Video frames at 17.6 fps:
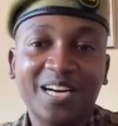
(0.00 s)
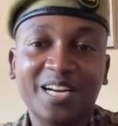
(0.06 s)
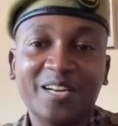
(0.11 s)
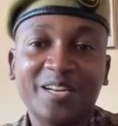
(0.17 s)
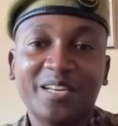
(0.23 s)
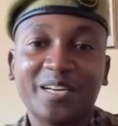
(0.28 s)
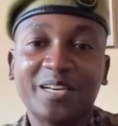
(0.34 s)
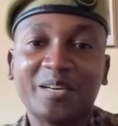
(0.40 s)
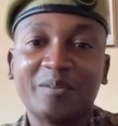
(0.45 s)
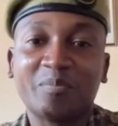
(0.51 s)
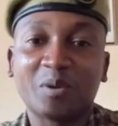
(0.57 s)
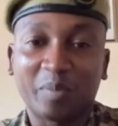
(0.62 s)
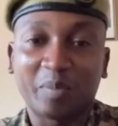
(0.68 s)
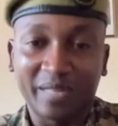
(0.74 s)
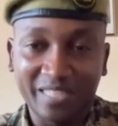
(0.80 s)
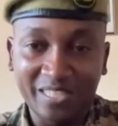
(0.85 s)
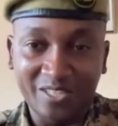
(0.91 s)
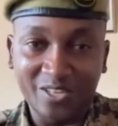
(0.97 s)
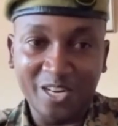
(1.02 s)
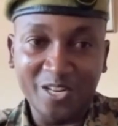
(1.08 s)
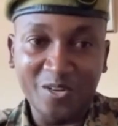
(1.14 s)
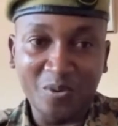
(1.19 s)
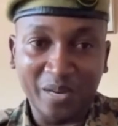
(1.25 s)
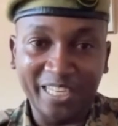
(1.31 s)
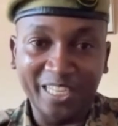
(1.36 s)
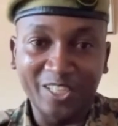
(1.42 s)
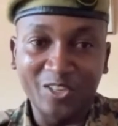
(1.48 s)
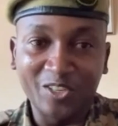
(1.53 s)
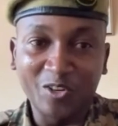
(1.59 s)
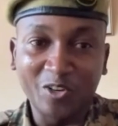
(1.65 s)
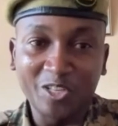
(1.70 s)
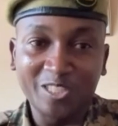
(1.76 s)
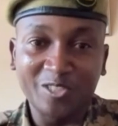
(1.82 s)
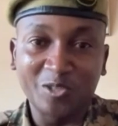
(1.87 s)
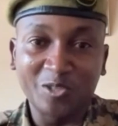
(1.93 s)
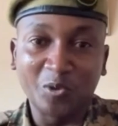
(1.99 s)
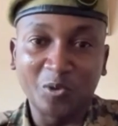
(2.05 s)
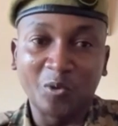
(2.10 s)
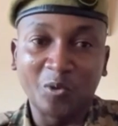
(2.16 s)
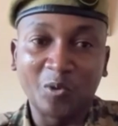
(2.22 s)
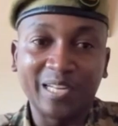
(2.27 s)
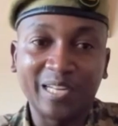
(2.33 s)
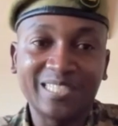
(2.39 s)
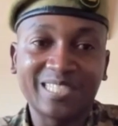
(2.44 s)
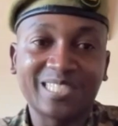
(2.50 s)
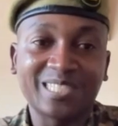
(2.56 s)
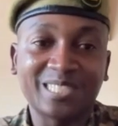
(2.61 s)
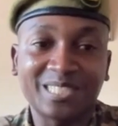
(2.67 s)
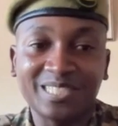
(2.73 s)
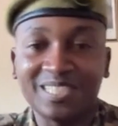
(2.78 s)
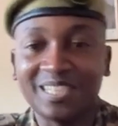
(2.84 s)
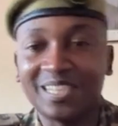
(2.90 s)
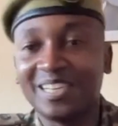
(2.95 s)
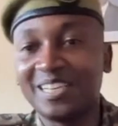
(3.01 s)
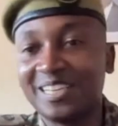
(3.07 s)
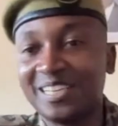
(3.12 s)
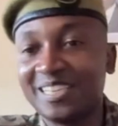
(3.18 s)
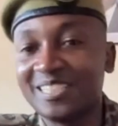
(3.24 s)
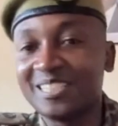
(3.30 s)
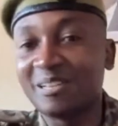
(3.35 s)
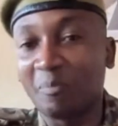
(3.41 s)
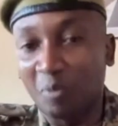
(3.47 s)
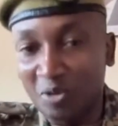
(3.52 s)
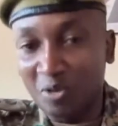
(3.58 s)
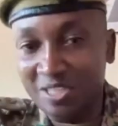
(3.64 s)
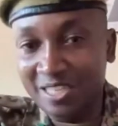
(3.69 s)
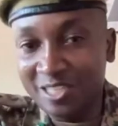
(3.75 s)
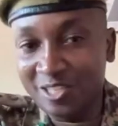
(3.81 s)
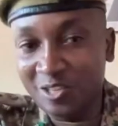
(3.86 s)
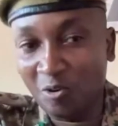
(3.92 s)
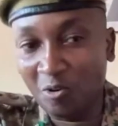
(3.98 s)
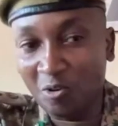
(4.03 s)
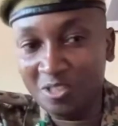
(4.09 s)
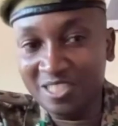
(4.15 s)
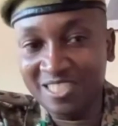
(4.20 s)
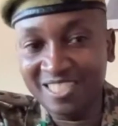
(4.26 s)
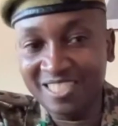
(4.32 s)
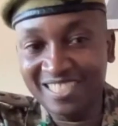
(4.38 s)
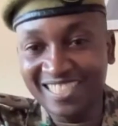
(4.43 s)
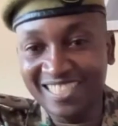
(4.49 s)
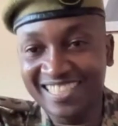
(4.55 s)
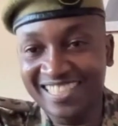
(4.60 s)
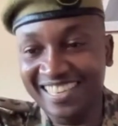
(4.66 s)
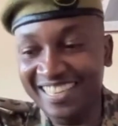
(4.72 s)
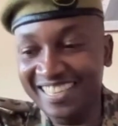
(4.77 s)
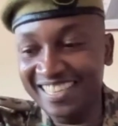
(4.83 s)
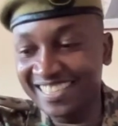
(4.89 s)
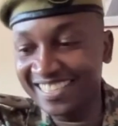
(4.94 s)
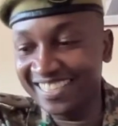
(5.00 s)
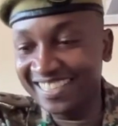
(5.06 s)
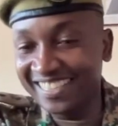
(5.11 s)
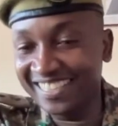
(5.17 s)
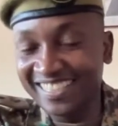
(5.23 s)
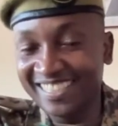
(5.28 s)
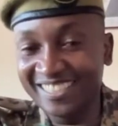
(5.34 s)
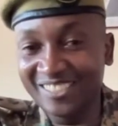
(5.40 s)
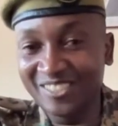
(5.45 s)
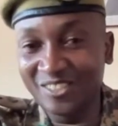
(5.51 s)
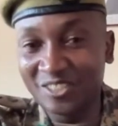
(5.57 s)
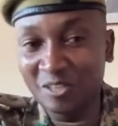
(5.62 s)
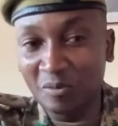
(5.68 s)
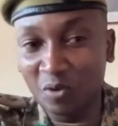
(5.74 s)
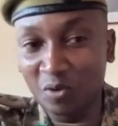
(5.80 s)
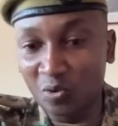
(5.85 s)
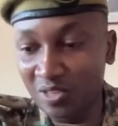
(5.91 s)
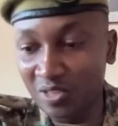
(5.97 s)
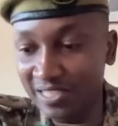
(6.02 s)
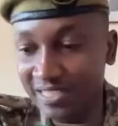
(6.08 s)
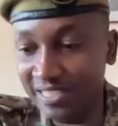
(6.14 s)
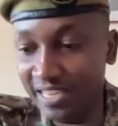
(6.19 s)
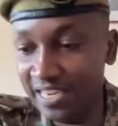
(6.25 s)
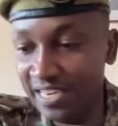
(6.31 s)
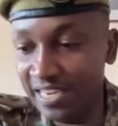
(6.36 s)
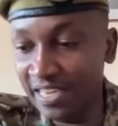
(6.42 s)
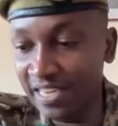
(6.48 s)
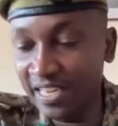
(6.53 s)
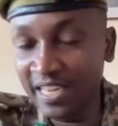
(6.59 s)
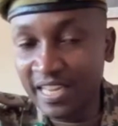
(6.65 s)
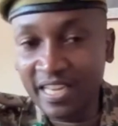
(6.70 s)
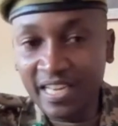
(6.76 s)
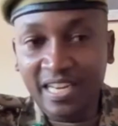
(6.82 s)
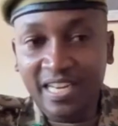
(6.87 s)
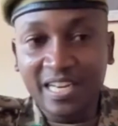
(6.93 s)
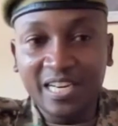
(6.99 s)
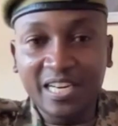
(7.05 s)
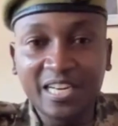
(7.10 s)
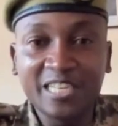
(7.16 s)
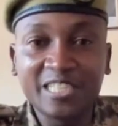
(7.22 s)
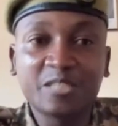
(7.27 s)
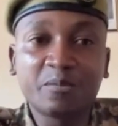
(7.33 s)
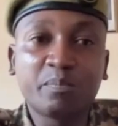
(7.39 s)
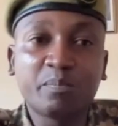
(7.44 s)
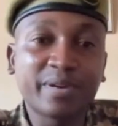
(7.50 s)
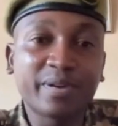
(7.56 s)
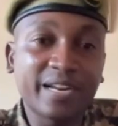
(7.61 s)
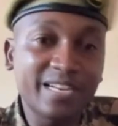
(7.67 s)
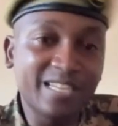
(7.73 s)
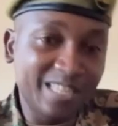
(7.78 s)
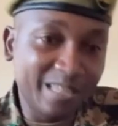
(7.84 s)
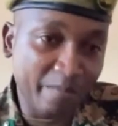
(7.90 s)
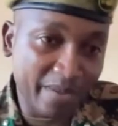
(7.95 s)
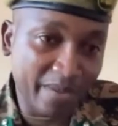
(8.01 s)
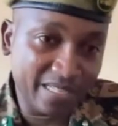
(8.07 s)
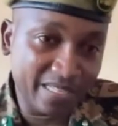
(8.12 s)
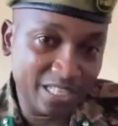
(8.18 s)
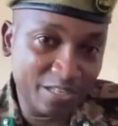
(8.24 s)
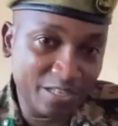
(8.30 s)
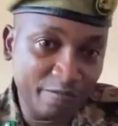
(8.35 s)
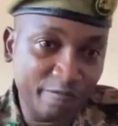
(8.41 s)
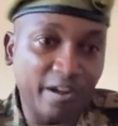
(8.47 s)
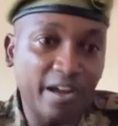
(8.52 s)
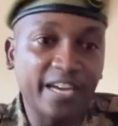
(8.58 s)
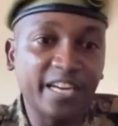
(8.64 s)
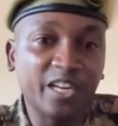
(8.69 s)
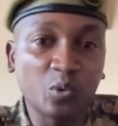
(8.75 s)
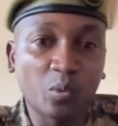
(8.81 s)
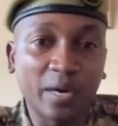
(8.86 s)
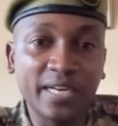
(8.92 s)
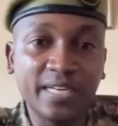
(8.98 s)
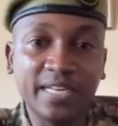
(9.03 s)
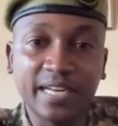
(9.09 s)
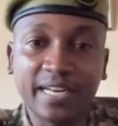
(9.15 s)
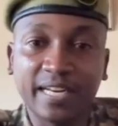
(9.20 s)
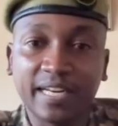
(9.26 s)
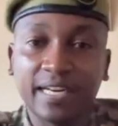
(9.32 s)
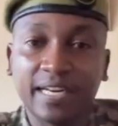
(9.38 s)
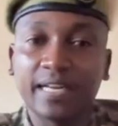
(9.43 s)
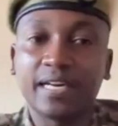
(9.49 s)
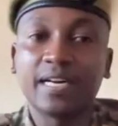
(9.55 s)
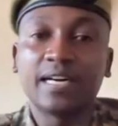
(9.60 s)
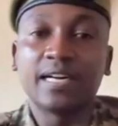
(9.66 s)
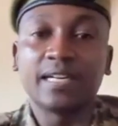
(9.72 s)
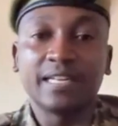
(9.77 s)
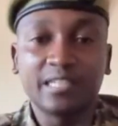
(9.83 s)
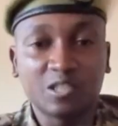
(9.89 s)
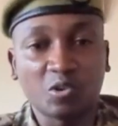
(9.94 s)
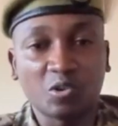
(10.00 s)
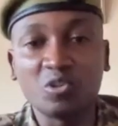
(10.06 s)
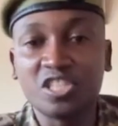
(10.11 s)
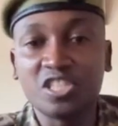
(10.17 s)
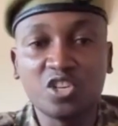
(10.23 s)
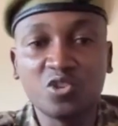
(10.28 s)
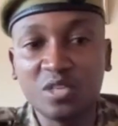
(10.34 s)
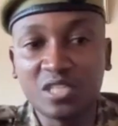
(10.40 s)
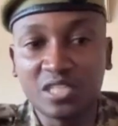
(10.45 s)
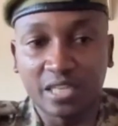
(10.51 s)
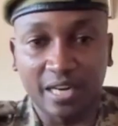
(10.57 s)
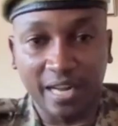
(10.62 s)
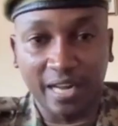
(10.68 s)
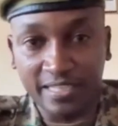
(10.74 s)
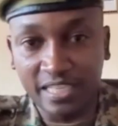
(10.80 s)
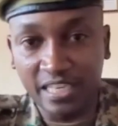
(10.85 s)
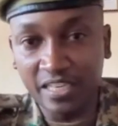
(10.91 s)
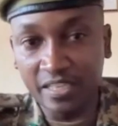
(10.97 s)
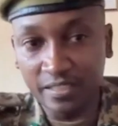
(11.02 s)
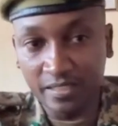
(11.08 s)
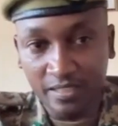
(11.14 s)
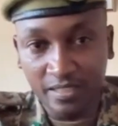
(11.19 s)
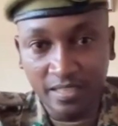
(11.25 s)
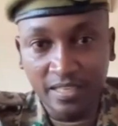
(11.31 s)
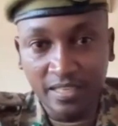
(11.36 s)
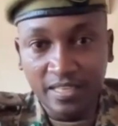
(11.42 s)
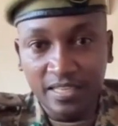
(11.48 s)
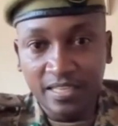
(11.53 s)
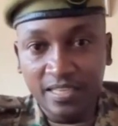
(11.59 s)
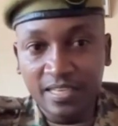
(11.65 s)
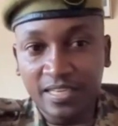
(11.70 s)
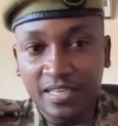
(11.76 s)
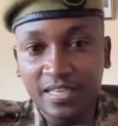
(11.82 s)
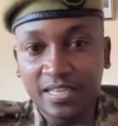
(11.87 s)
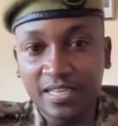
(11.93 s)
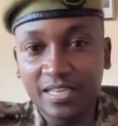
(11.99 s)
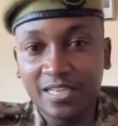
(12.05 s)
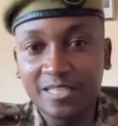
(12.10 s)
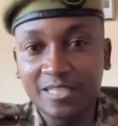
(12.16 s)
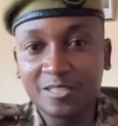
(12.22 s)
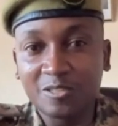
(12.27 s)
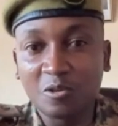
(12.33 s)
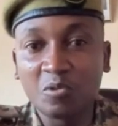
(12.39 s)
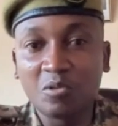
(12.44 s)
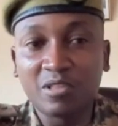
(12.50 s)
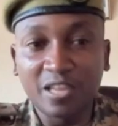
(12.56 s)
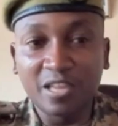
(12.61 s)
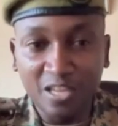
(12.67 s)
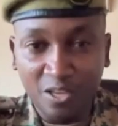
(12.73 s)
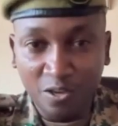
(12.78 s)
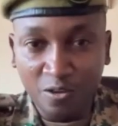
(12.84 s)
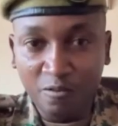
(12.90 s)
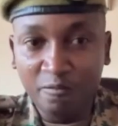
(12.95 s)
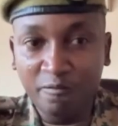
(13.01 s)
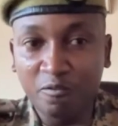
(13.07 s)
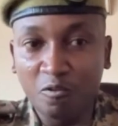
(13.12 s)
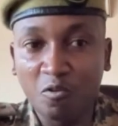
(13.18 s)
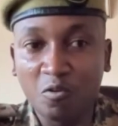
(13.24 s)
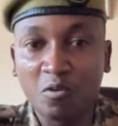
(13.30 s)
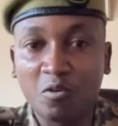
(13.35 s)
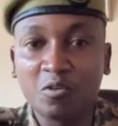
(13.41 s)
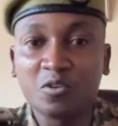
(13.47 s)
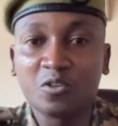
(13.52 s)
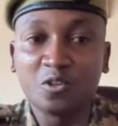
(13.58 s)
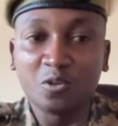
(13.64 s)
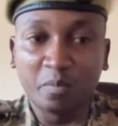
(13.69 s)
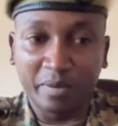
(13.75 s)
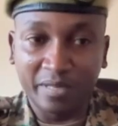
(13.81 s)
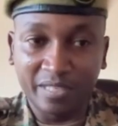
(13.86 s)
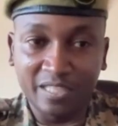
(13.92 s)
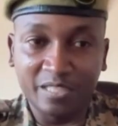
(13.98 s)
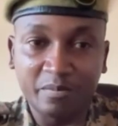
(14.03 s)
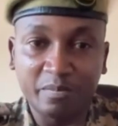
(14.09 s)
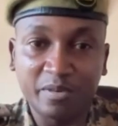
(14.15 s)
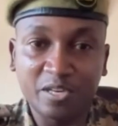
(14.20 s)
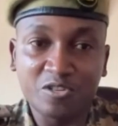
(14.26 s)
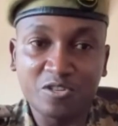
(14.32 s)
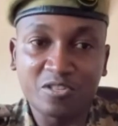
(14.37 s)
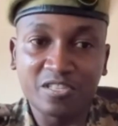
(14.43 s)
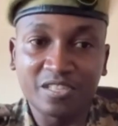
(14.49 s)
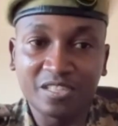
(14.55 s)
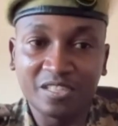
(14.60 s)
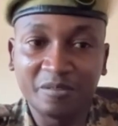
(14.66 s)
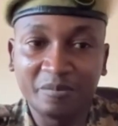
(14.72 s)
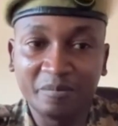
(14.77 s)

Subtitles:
and properly trained working dogs. So let's support this course, just like Dr. Maruthi said. Spread the message far and wide, and let's continue interacting. So thank you for your participation.